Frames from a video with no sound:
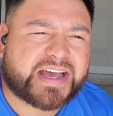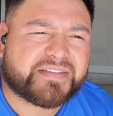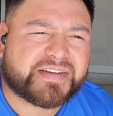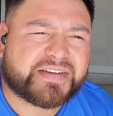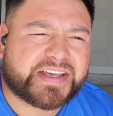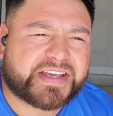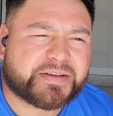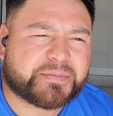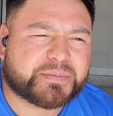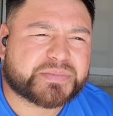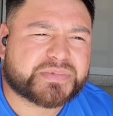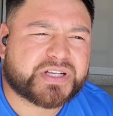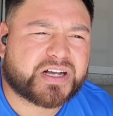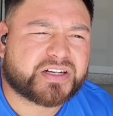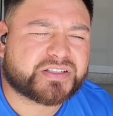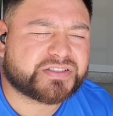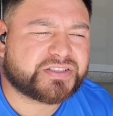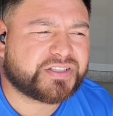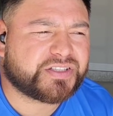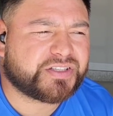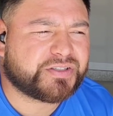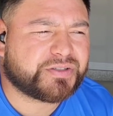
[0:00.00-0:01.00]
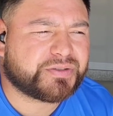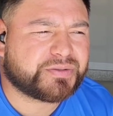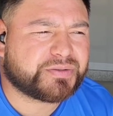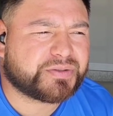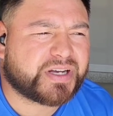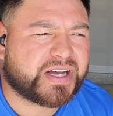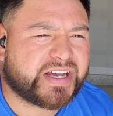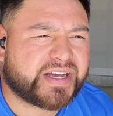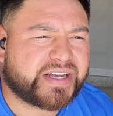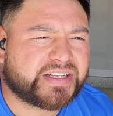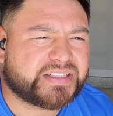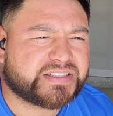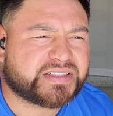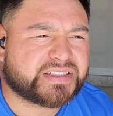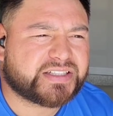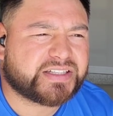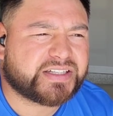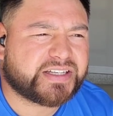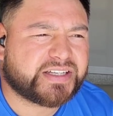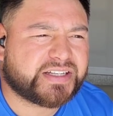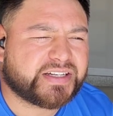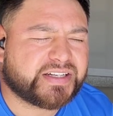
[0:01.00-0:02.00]
him talk to you guys
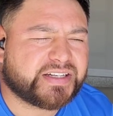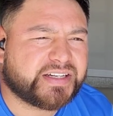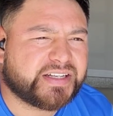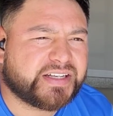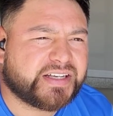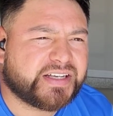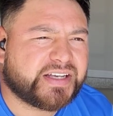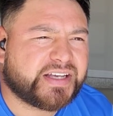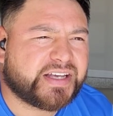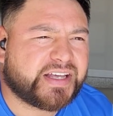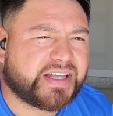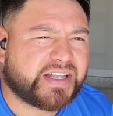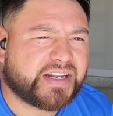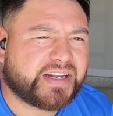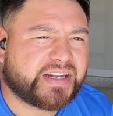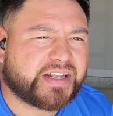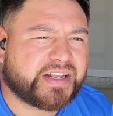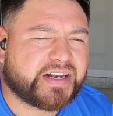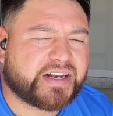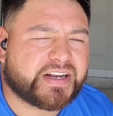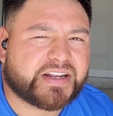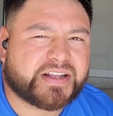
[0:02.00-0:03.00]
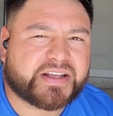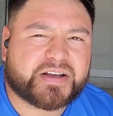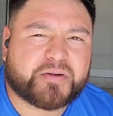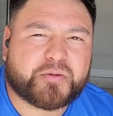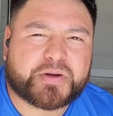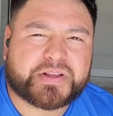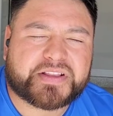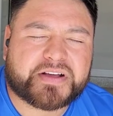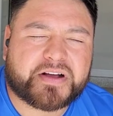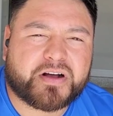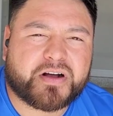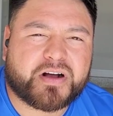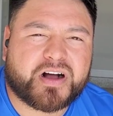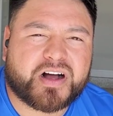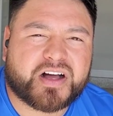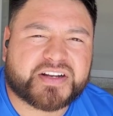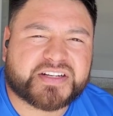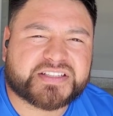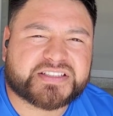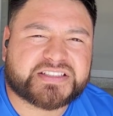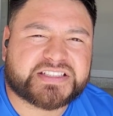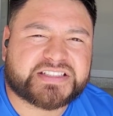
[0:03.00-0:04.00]
and with all
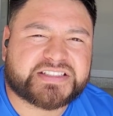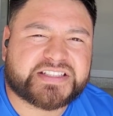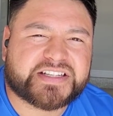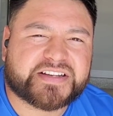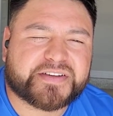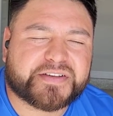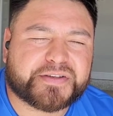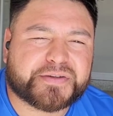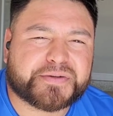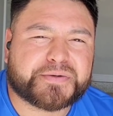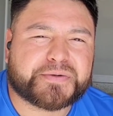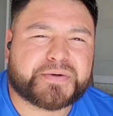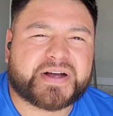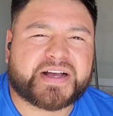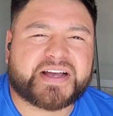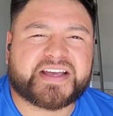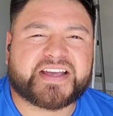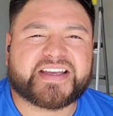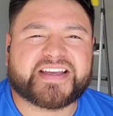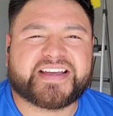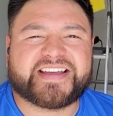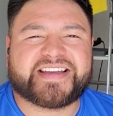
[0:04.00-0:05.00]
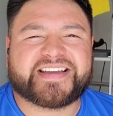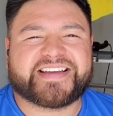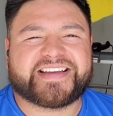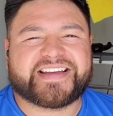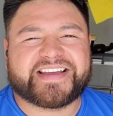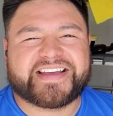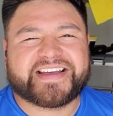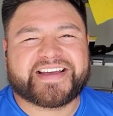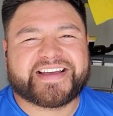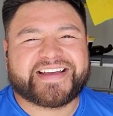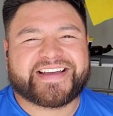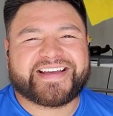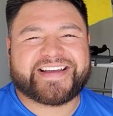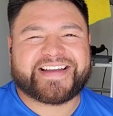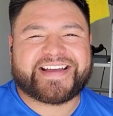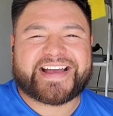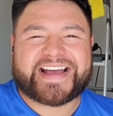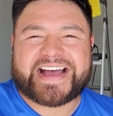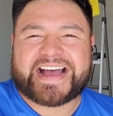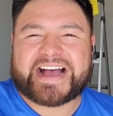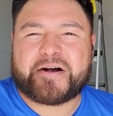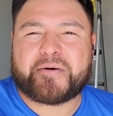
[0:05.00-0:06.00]
honesty tell you
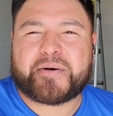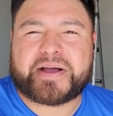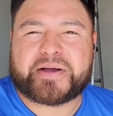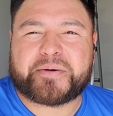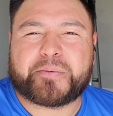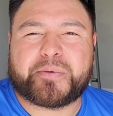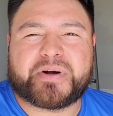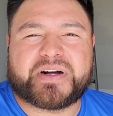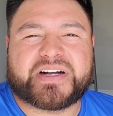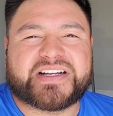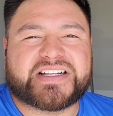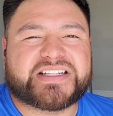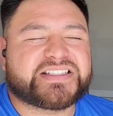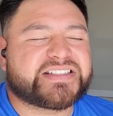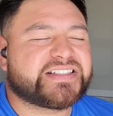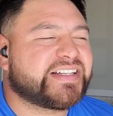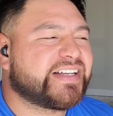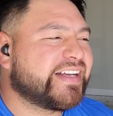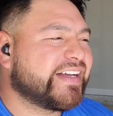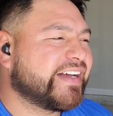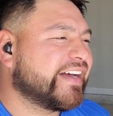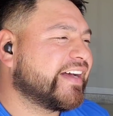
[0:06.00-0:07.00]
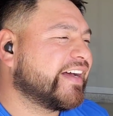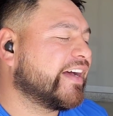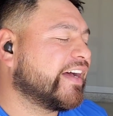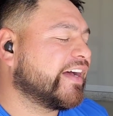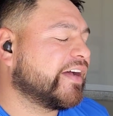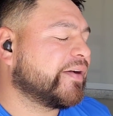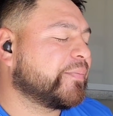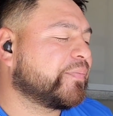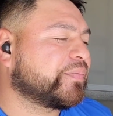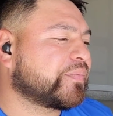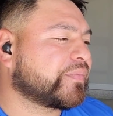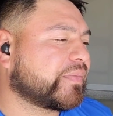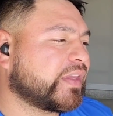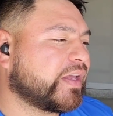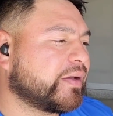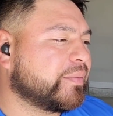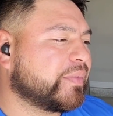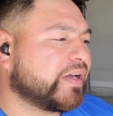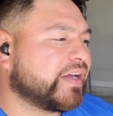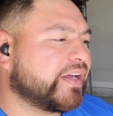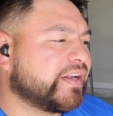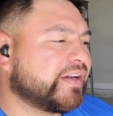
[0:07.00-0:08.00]
how I was.
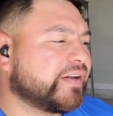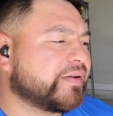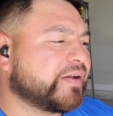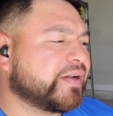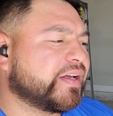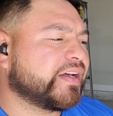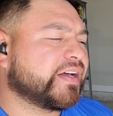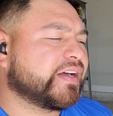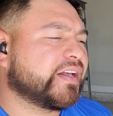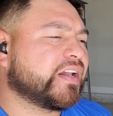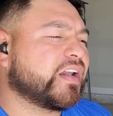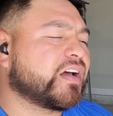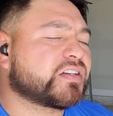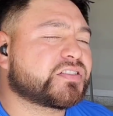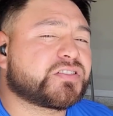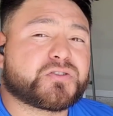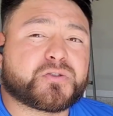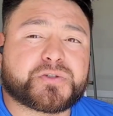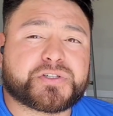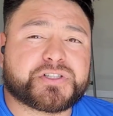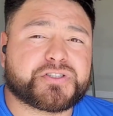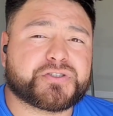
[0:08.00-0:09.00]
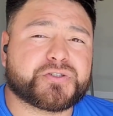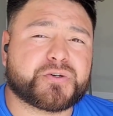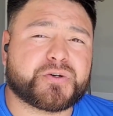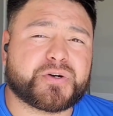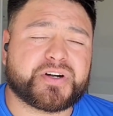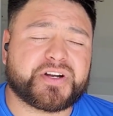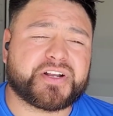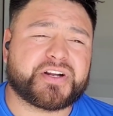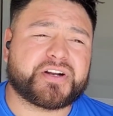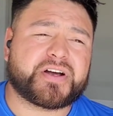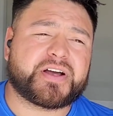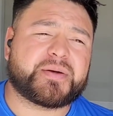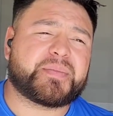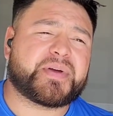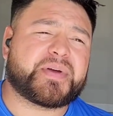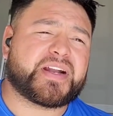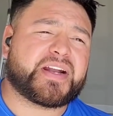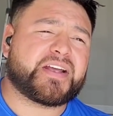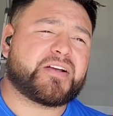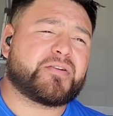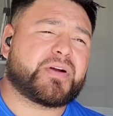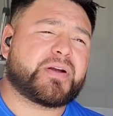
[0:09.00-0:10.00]
But long story short, you know, I
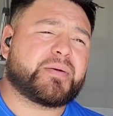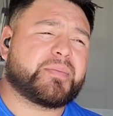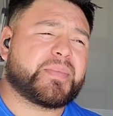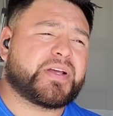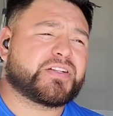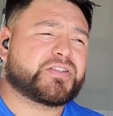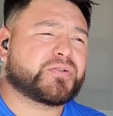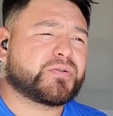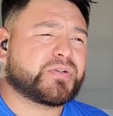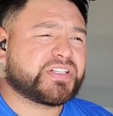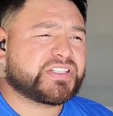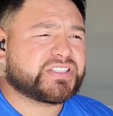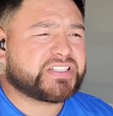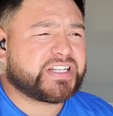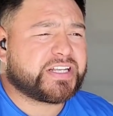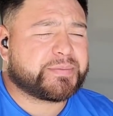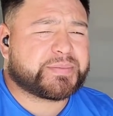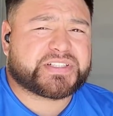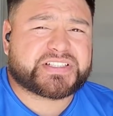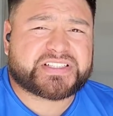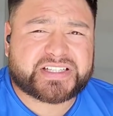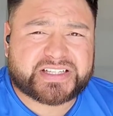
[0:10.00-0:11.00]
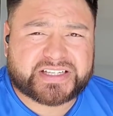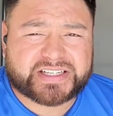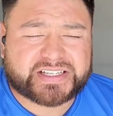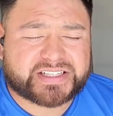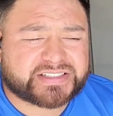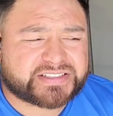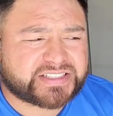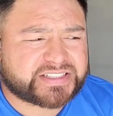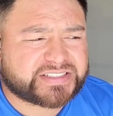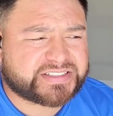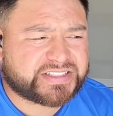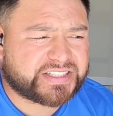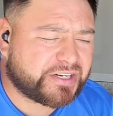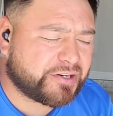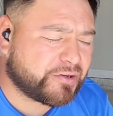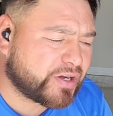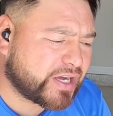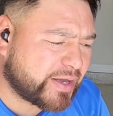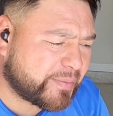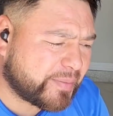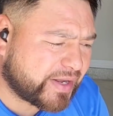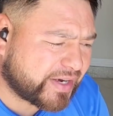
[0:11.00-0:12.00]
met a great mentor. His name is
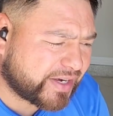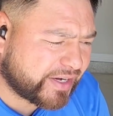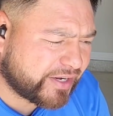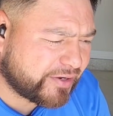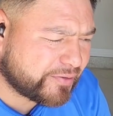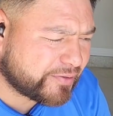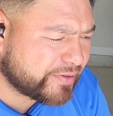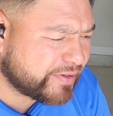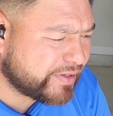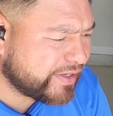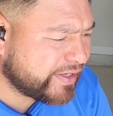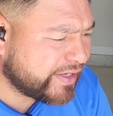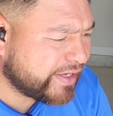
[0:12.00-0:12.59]
Cecilio Camarillo.